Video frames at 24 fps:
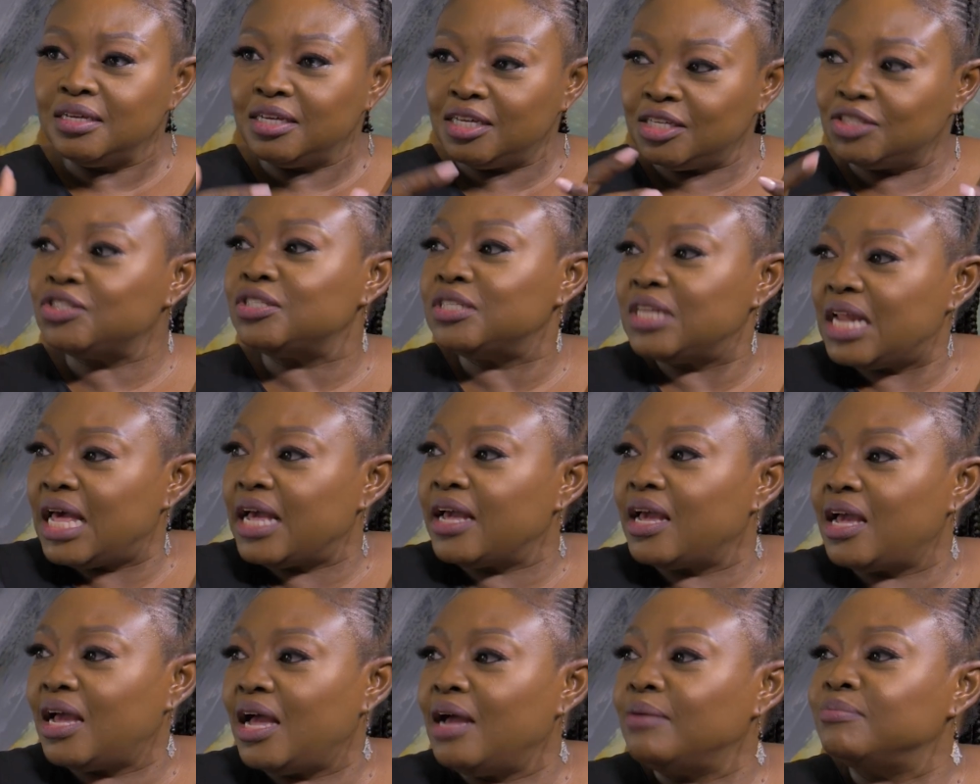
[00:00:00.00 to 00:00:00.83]
It's
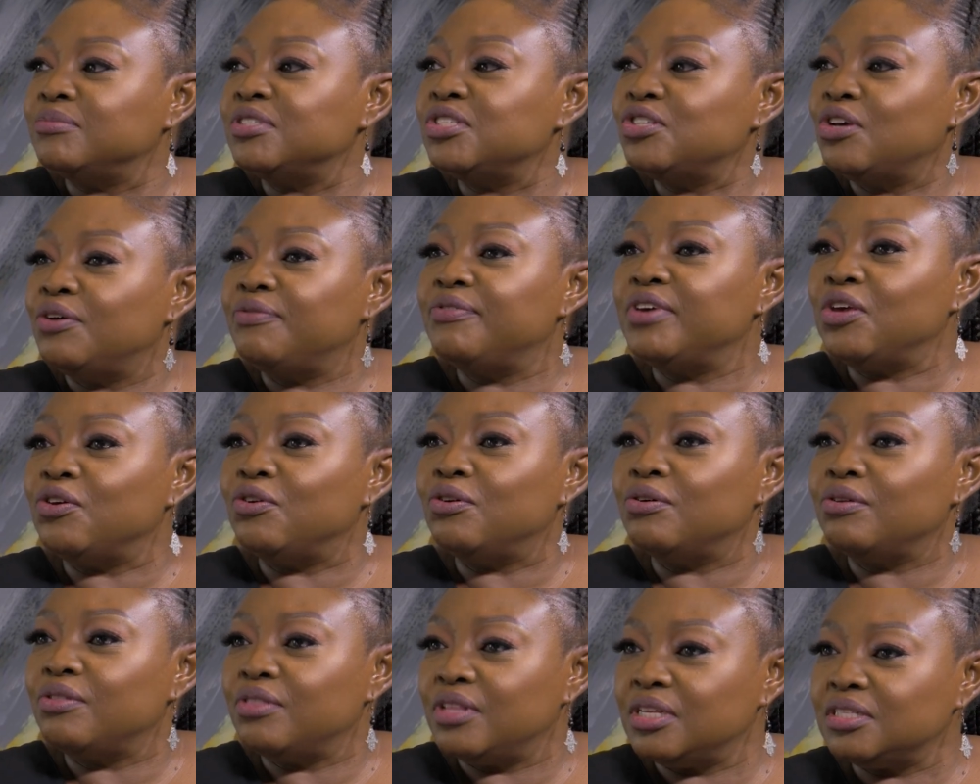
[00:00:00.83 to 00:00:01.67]
like, I'm serving
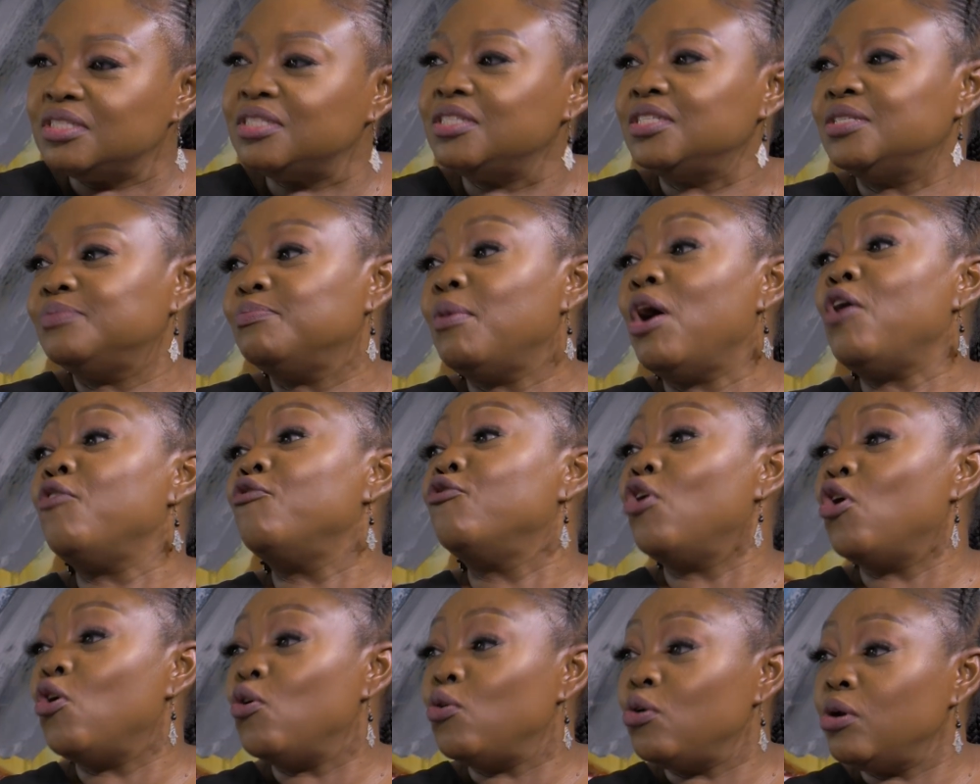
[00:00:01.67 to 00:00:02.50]
you. This is my
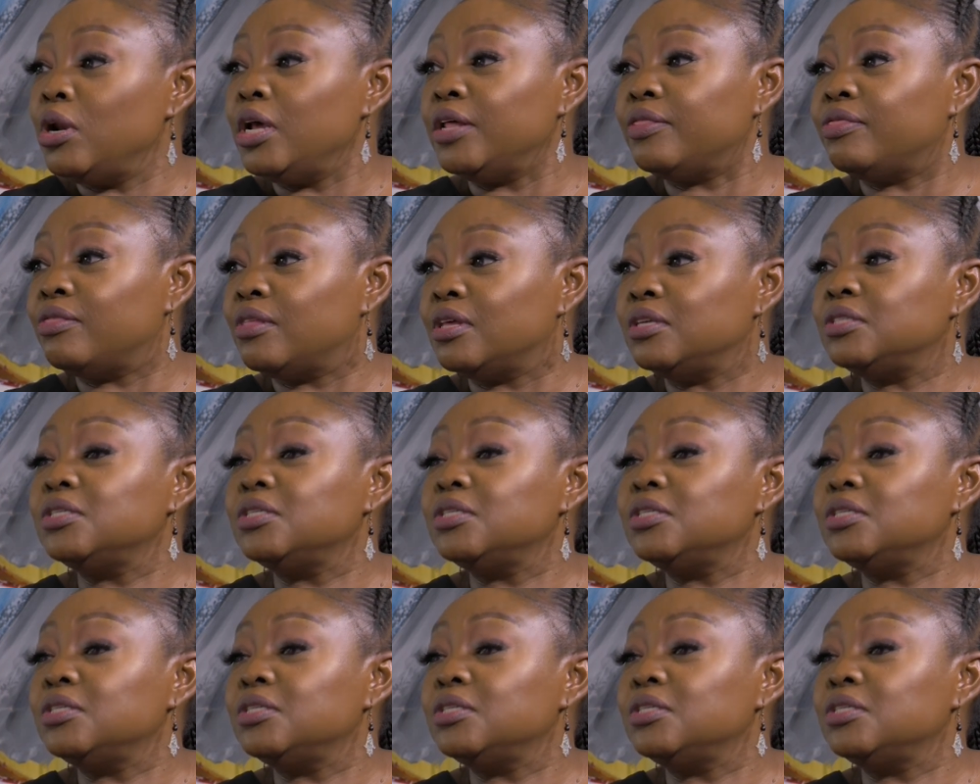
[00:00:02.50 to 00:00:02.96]
role at